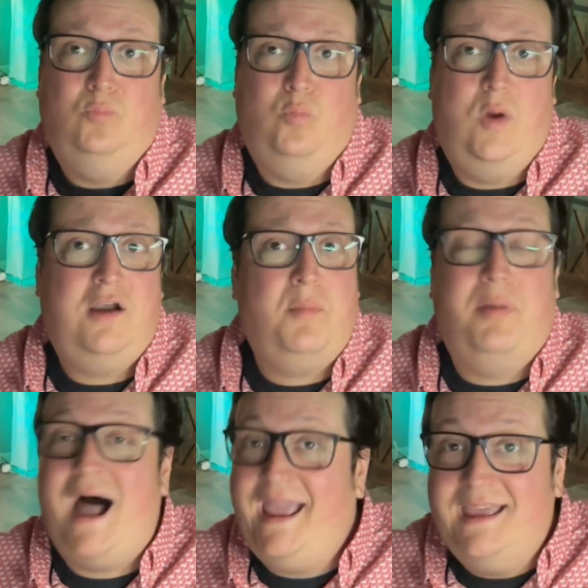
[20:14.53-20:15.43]
where to
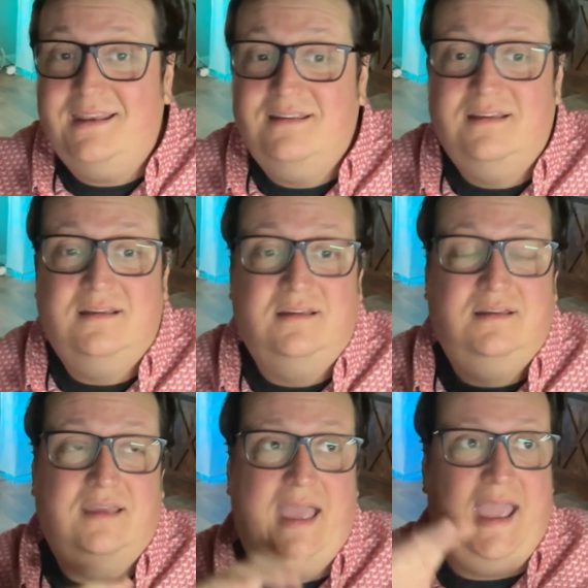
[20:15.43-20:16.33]
buy it.
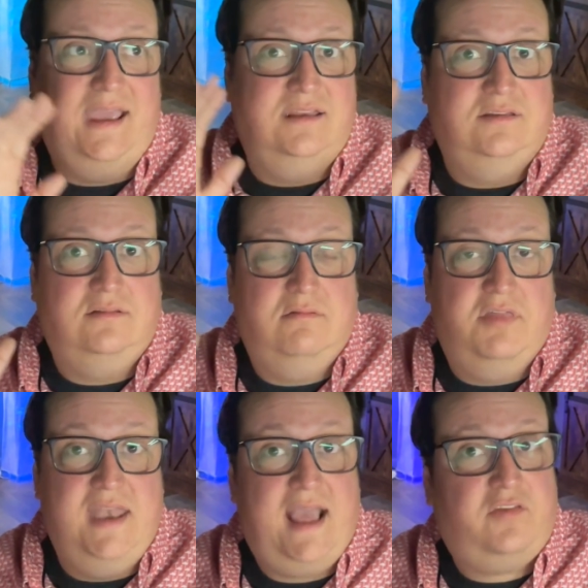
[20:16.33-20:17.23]
And
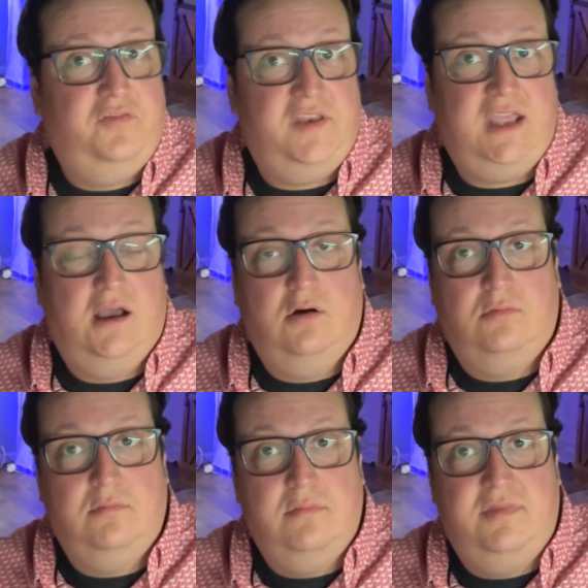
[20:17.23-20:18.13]
the next
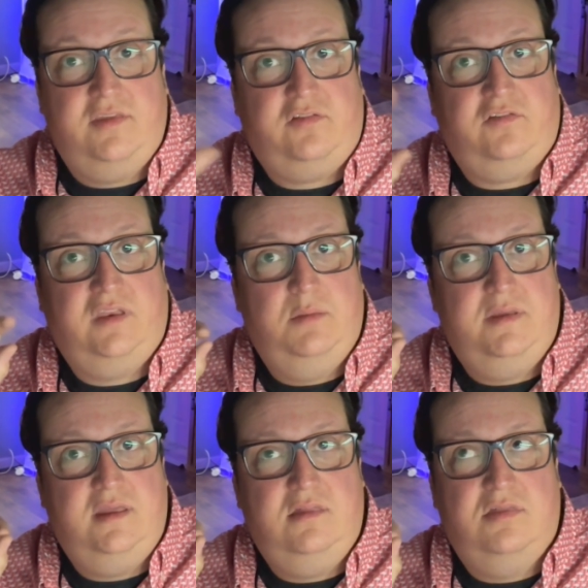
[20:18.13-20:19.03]
video, this is going to
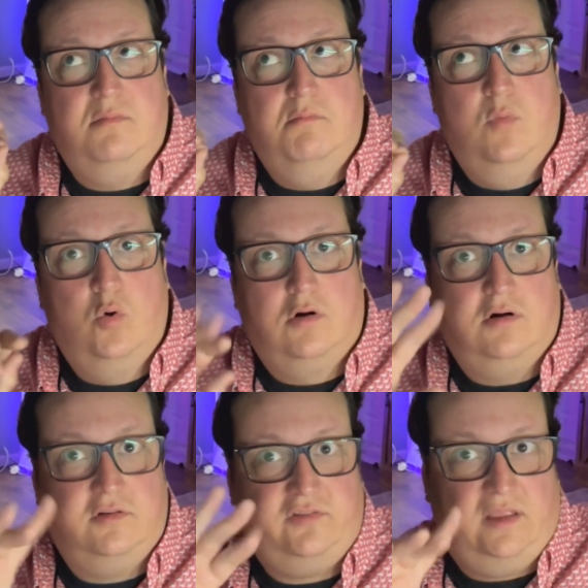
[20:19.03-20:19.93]
be the
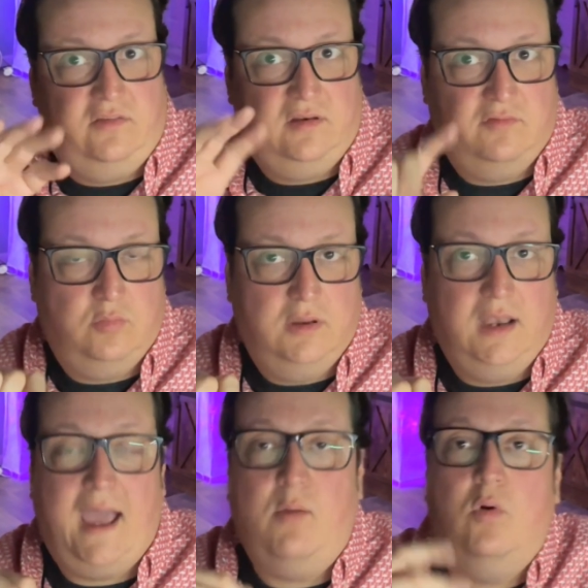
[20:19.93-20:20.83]
more sensitive one.
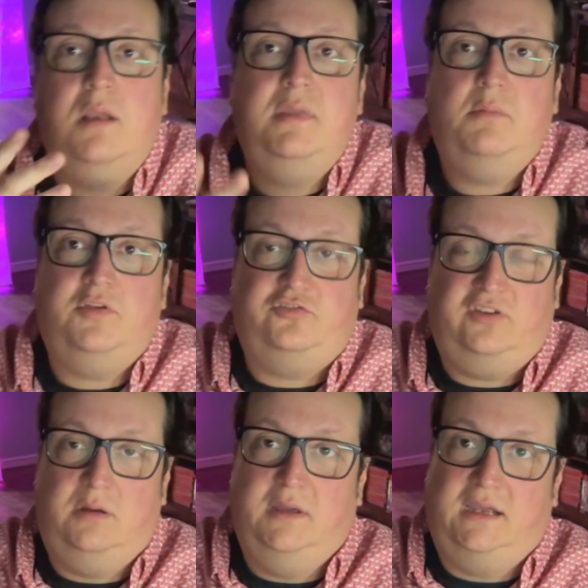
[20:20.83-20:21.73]
I want to be able to
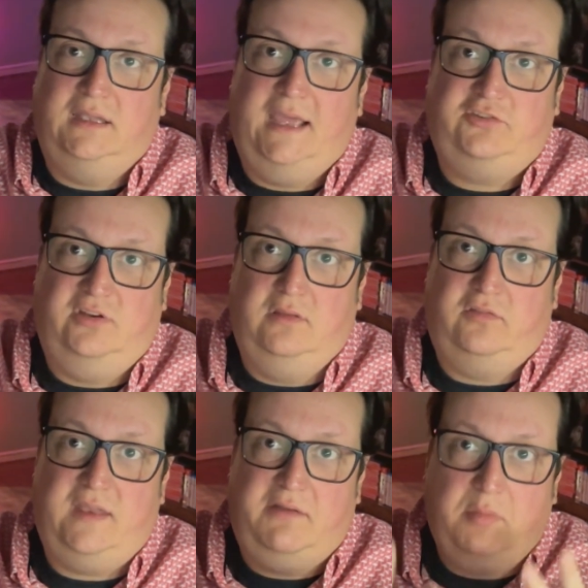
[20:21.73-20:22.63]
share my collection
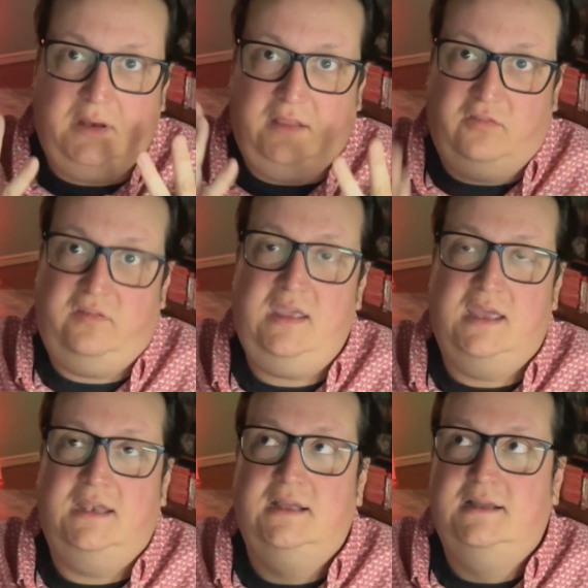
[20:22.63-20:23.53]
so that everybody can see it,